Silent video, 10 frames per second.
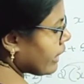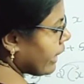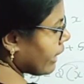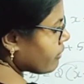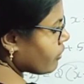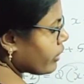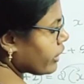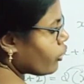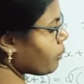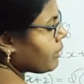x on
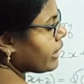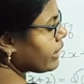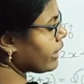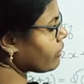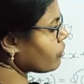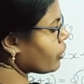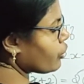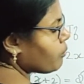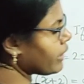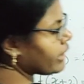denominator, x on
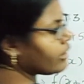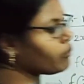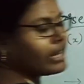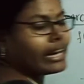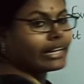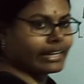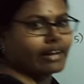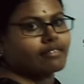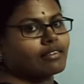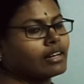numerator will get
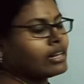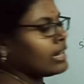cancelled.